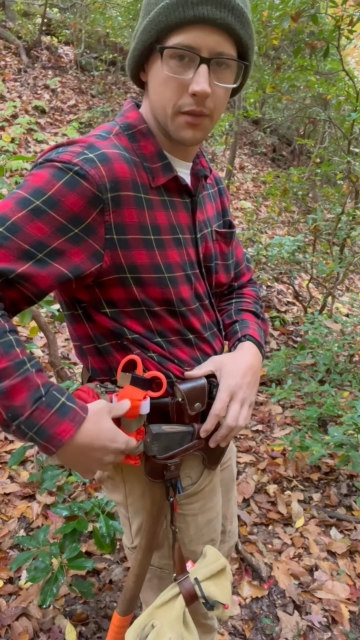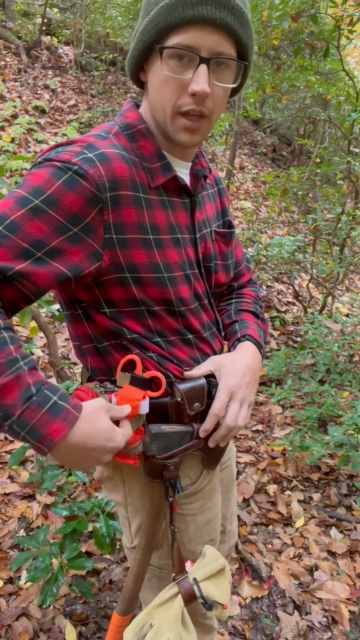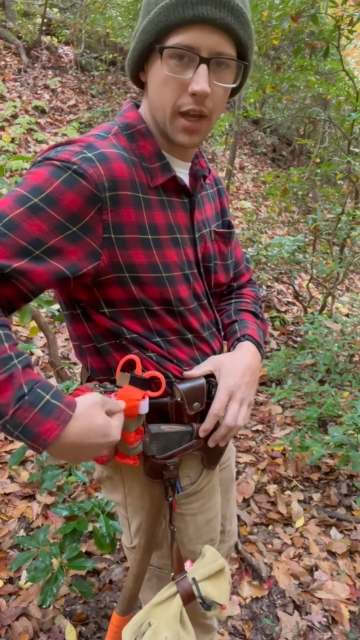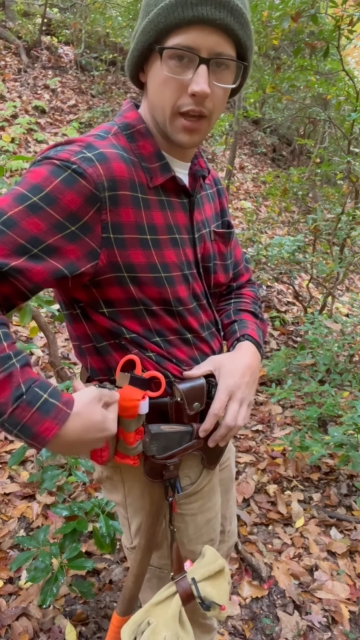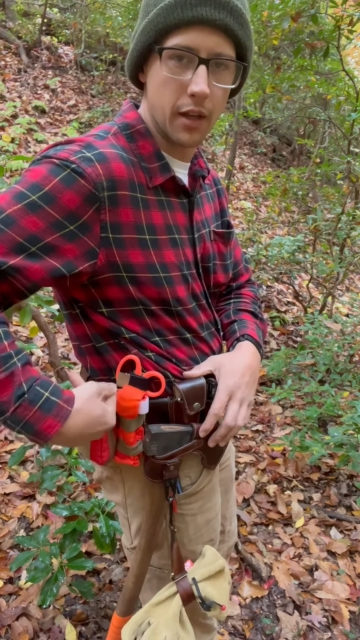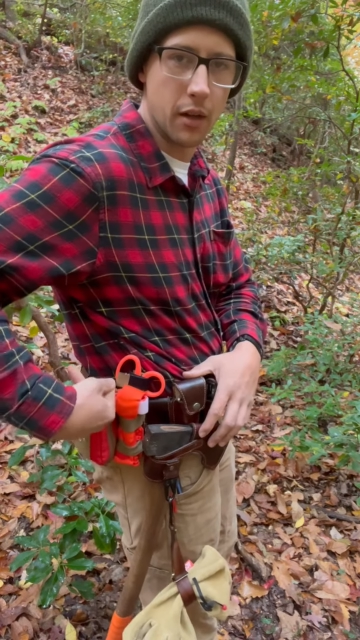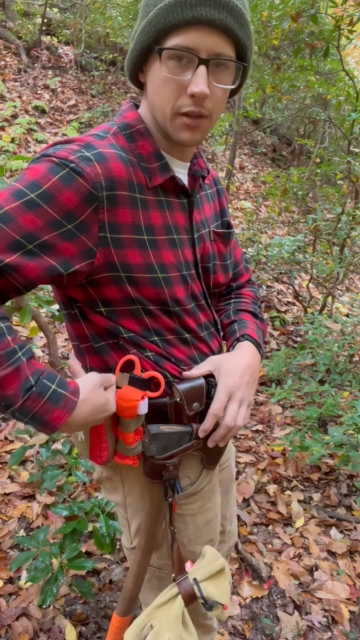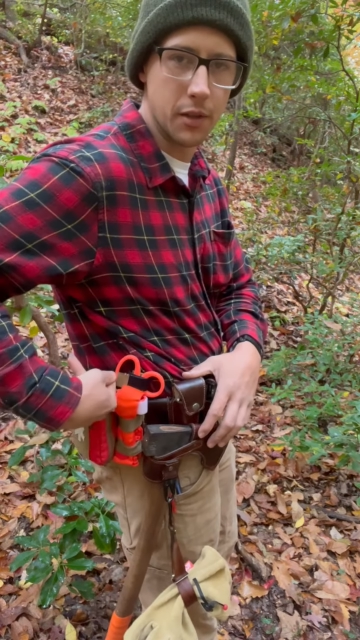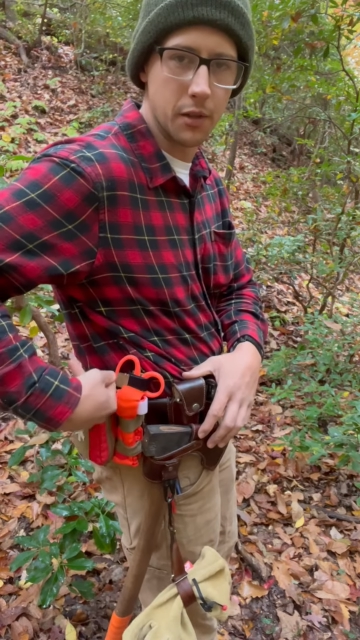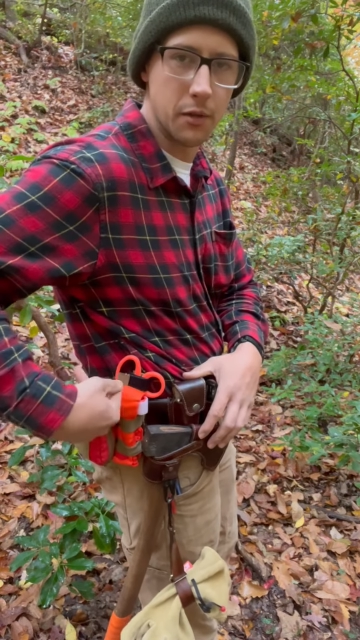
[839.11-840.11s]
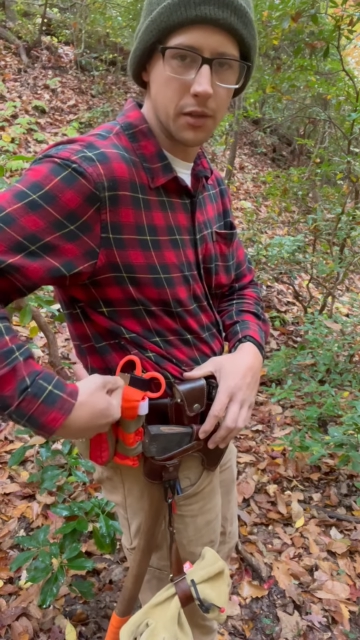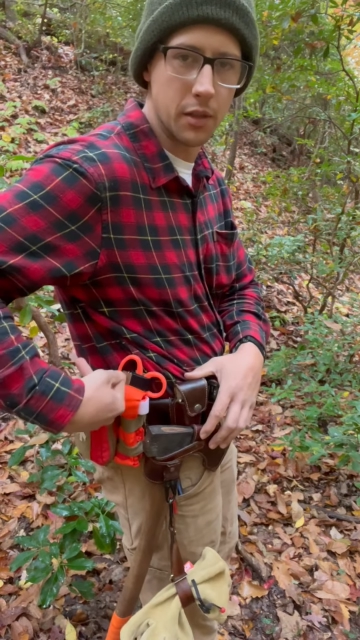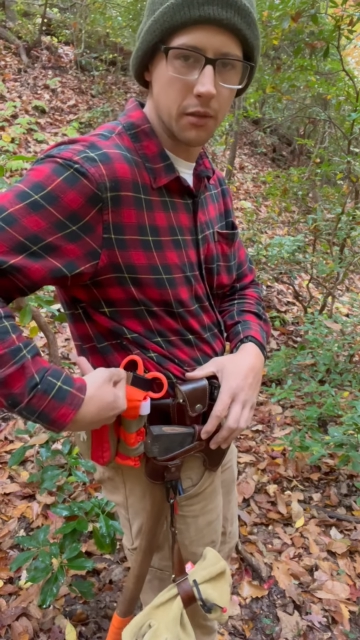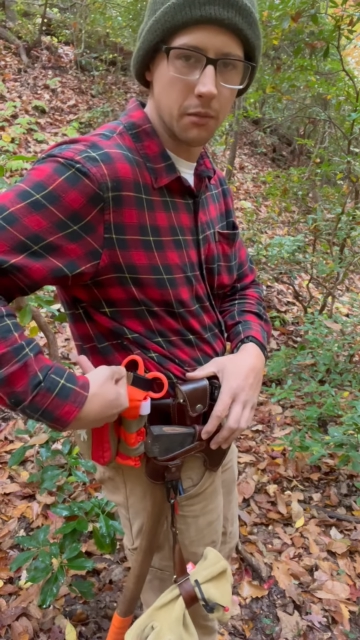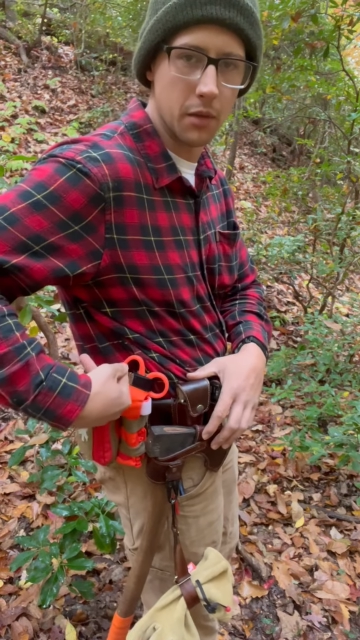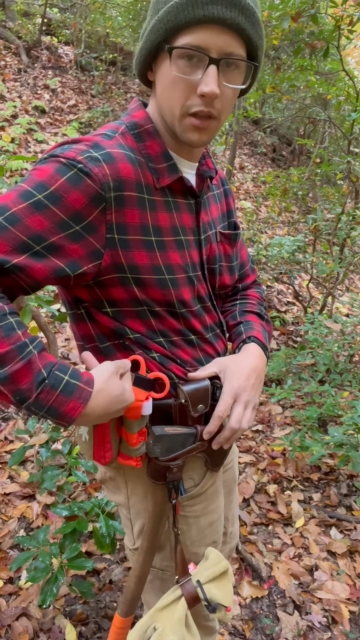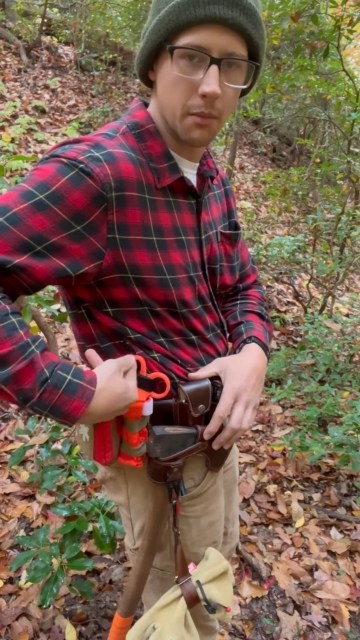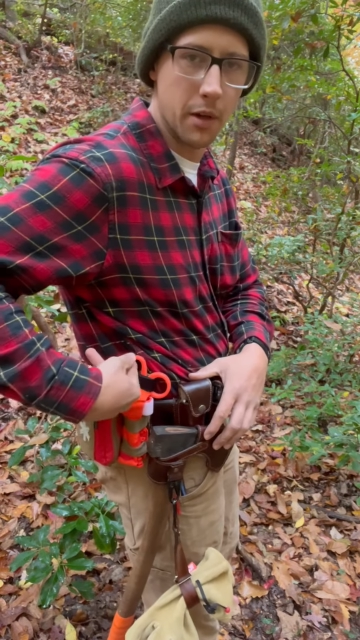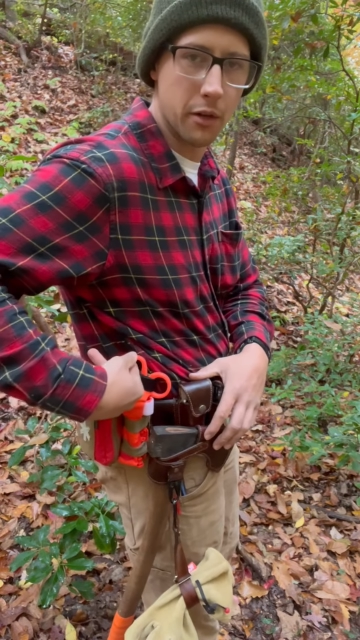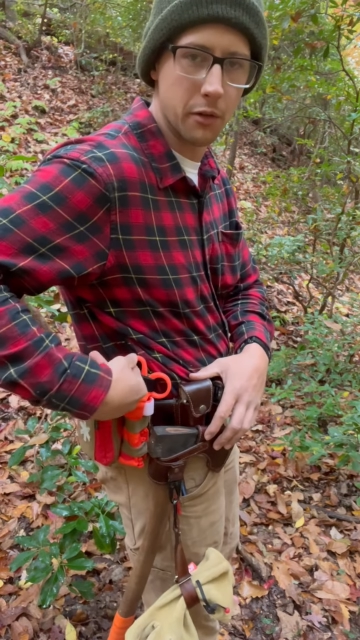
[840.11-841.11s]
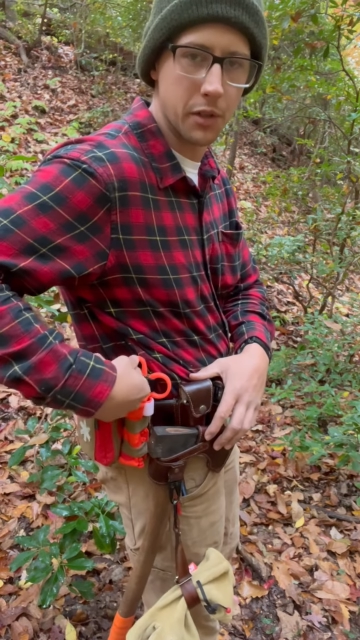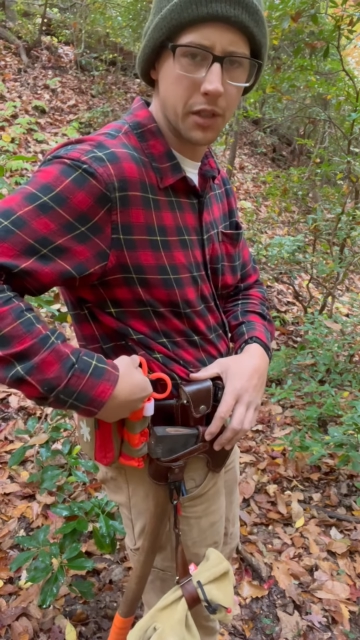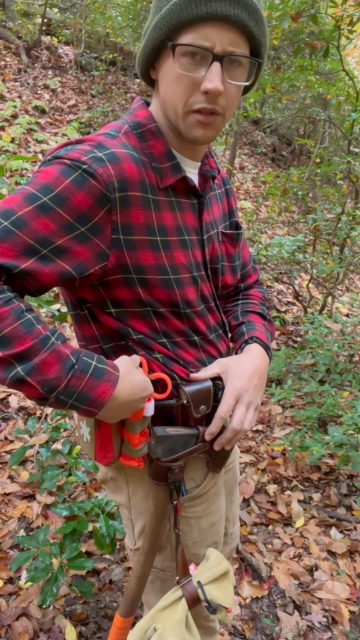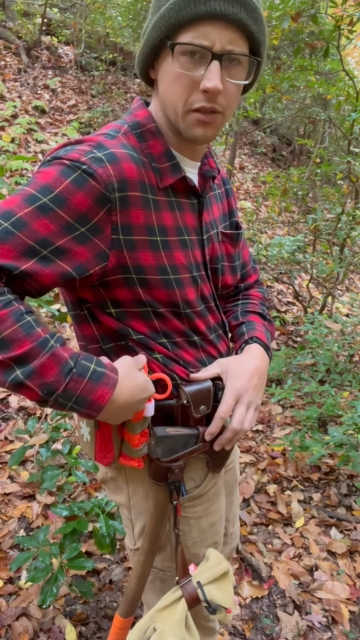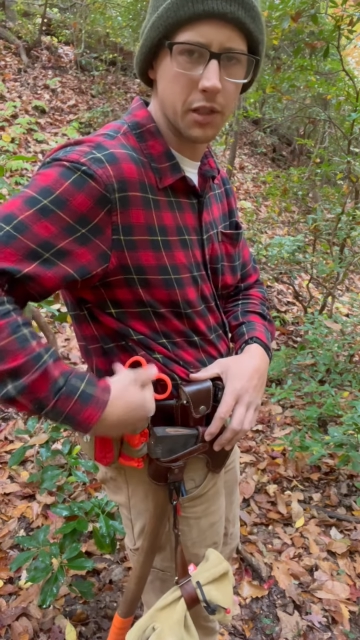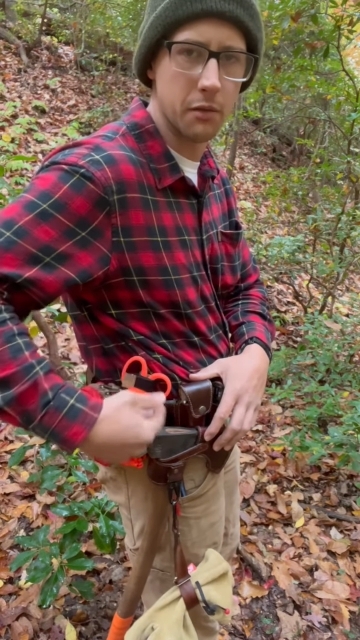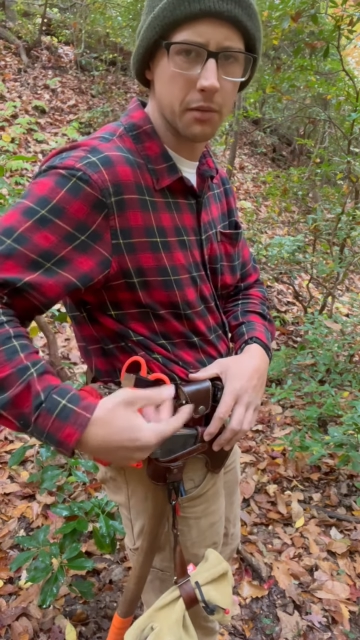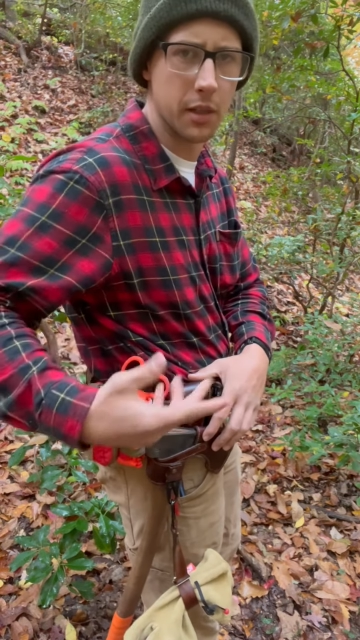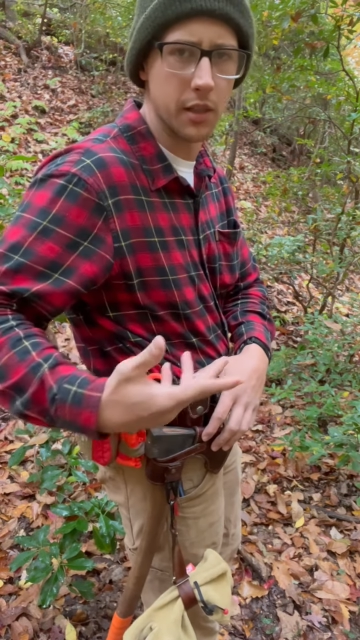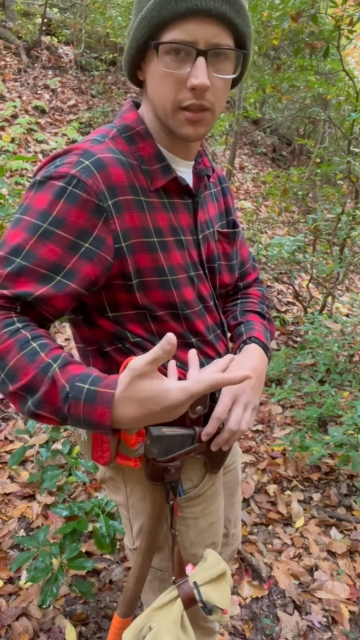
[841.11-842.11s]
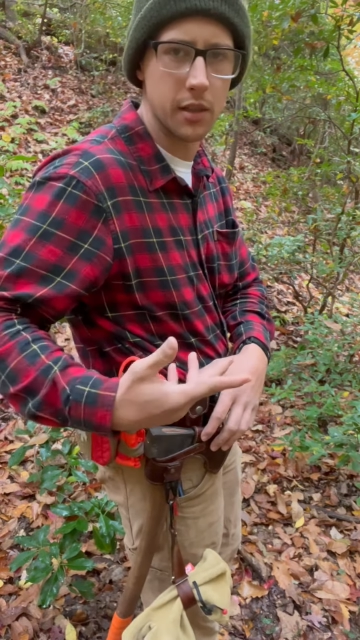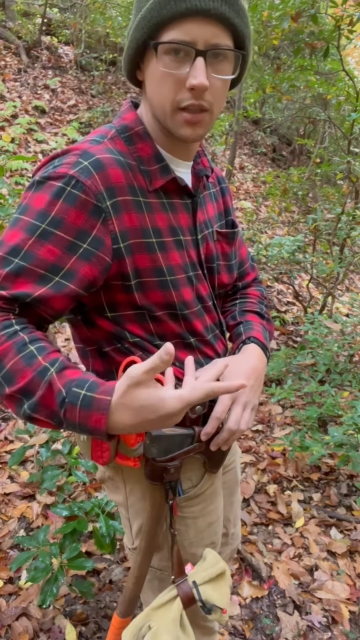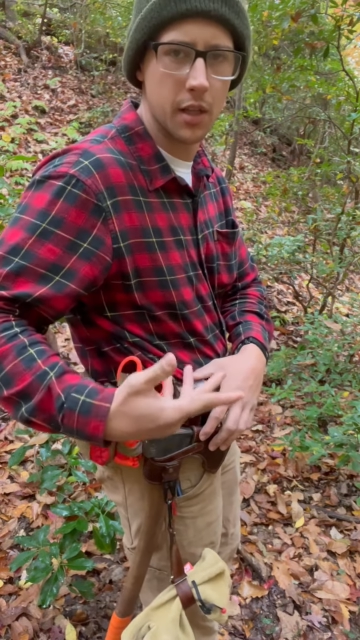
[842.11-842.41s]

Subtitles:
and also some medical shears, just because